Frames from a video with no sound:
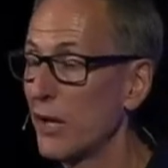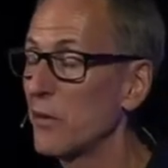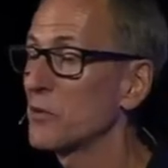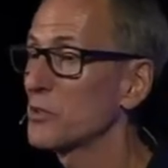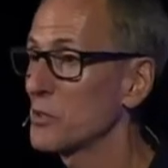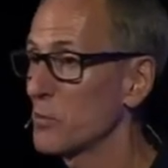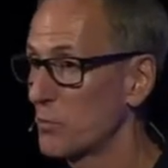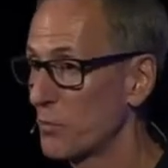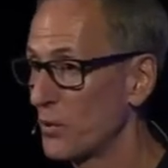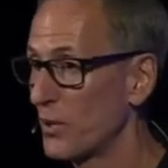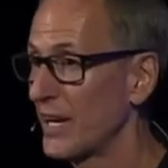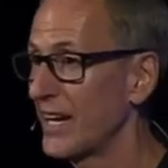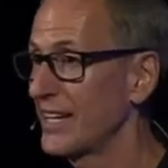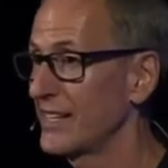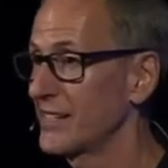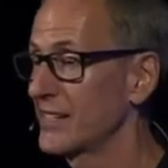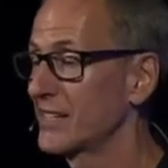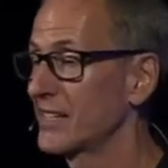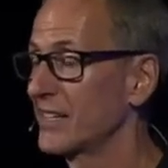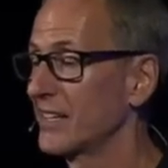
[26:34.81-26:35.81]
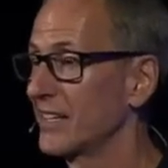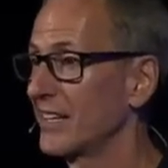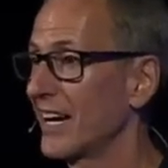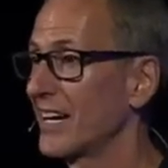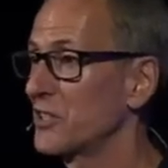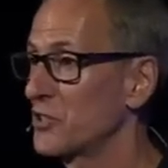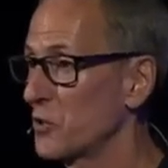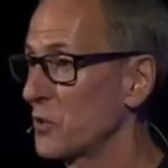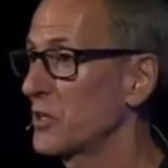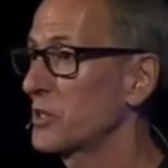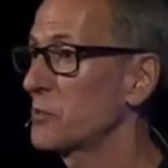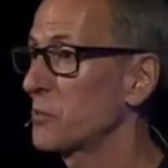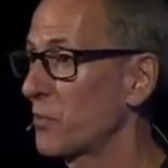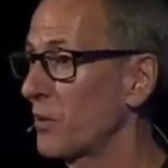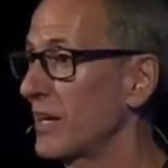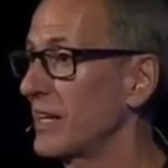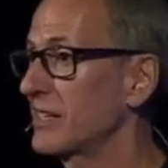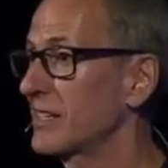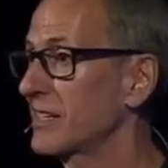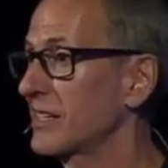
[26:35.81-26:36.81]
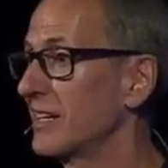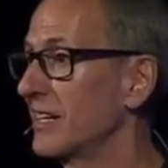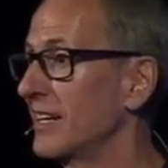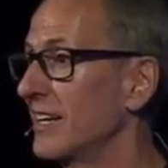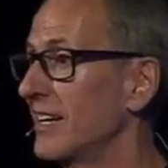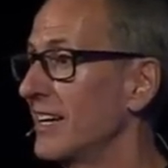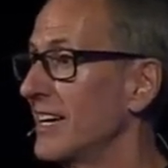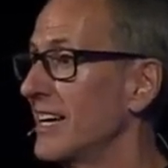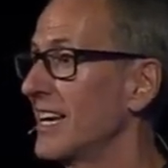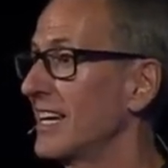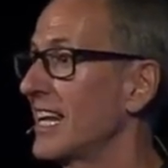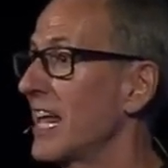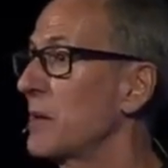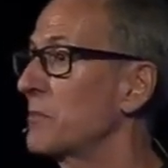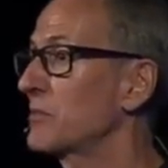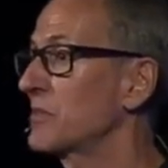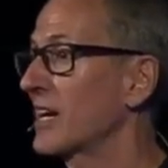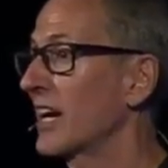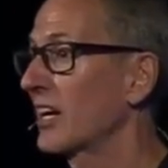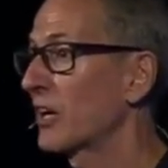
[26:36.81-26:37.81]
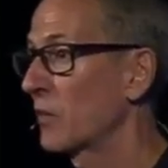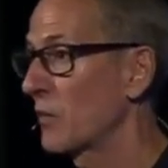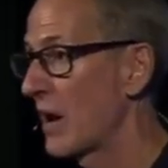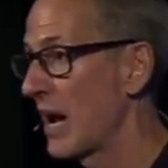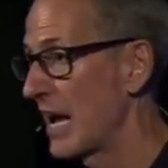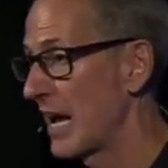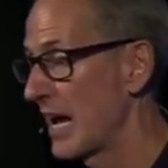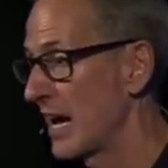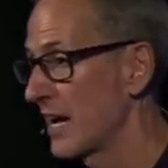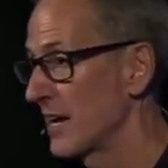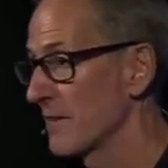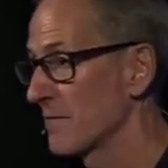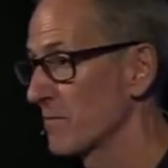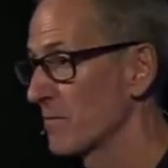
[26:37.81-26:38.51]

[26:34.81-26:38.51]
He was a priest, a Jewish priest named Zechariah.